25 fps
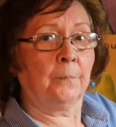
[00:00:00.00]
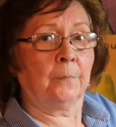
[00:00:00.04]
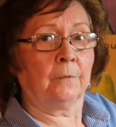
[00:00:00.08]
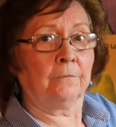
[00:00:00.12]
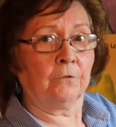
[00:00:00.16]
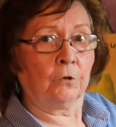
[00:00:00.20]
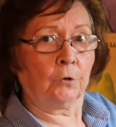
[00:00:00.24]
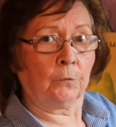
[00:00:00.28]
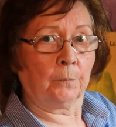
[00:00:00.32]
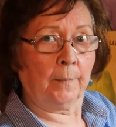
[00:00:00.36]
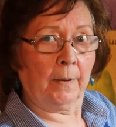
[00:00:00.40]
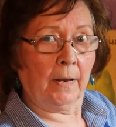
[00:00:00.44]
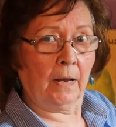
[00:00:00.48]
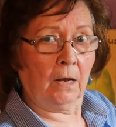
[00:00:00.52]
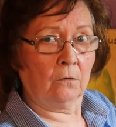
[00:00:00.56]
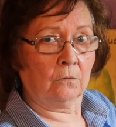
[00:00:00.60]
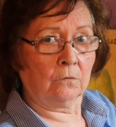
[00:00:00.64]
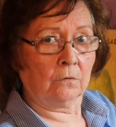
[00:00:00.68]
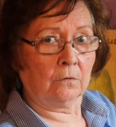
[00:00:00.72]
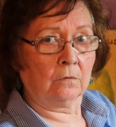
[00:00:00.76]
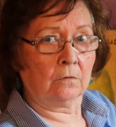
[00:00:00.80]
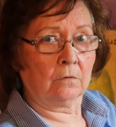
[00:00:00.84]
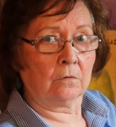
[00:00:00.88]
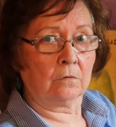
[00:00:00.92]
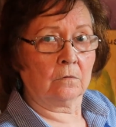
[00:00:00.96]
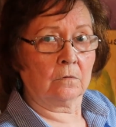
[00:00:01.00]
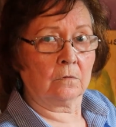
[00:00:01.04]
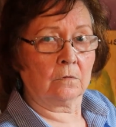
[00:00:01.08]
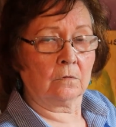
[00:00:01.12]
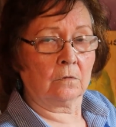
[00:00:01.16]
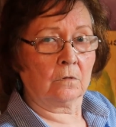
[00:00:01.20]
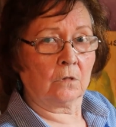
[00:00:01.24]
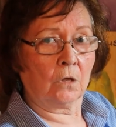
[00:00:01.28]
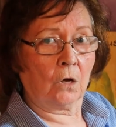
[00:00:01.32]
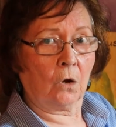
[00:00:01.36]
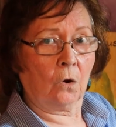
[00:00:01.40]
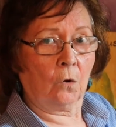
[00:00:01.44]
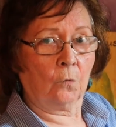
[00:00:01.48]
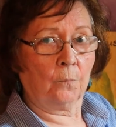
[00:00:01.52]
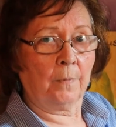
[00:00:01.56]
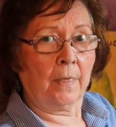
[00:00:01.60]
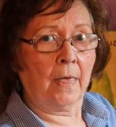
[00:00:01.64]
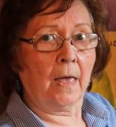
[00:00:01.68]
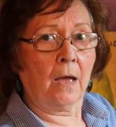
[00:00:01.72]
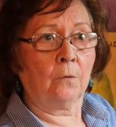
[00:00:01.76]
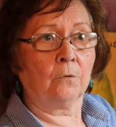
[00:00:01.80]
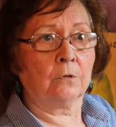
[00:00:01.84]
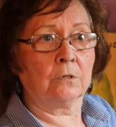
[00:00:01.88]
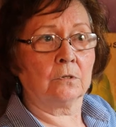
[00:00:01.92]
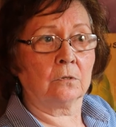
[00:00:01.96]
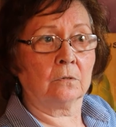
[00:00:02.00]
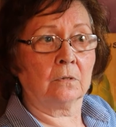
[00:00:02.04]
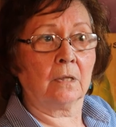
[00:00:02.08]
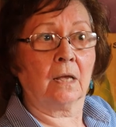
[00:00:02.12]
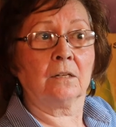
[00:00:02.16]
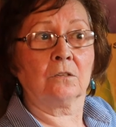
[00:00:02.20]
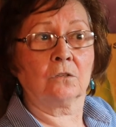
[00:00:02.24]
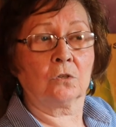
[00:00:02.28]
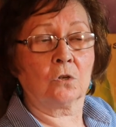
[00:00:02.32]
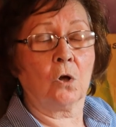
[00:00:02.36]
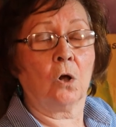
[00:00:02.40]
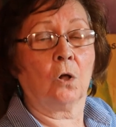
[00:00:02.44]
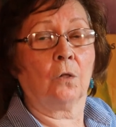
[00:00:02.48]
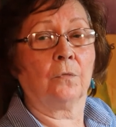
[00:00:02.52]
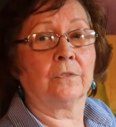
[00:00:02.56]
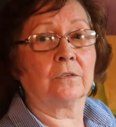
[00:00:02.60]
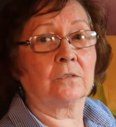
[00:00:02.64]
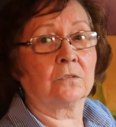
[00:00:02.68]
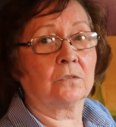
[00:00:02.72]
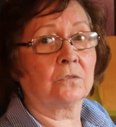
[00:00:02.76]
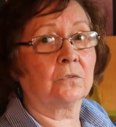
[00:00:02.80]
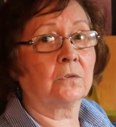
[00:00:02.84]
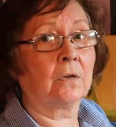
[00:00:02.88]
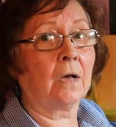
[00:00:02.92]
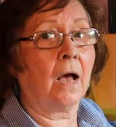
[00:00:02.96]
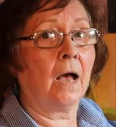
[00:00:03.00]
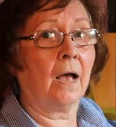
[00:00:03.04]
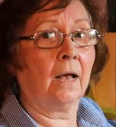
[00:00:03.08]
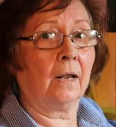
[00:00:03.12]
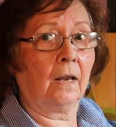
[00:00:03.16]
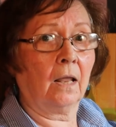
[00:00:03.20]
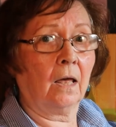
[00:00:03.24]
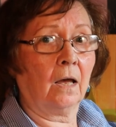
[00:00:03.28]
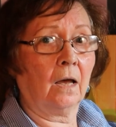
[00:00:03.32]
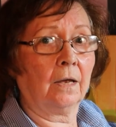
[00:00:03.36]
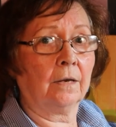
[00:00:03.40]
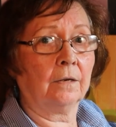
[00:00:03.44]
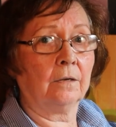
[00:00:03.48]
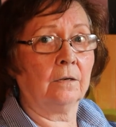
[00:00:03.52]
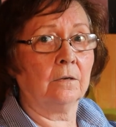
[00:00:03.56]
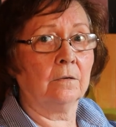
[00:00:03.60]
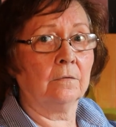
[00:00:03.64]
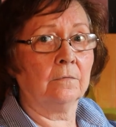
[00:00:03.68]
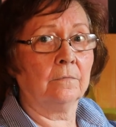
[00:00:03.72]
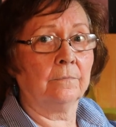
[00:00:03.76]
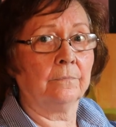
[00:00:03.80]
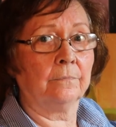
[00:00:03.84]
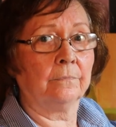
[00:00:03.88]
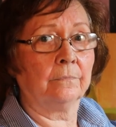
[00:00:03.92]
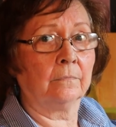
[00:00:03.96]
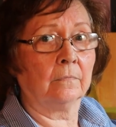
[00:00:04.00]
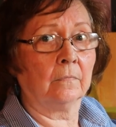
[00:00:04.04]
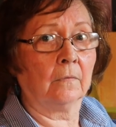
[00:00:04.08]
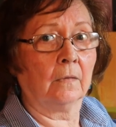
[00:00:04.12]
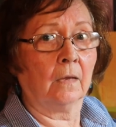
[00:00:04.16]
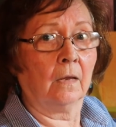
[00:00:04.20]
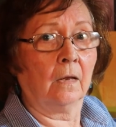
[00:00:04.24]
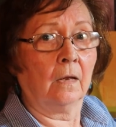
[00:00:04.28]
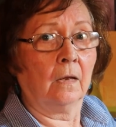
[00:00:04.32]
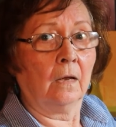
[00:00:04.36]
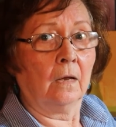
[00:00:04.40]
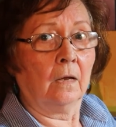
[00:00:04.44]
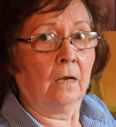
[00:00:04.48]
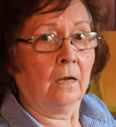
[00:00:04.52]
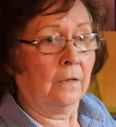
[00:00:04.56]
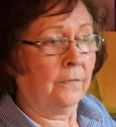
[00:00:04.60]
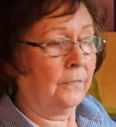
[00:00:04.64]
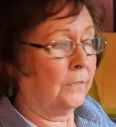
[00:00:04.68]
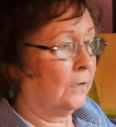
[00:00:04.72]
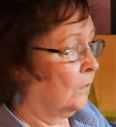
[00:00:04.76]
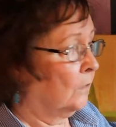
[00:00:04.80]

of your mountains, though. That's called the skyline. The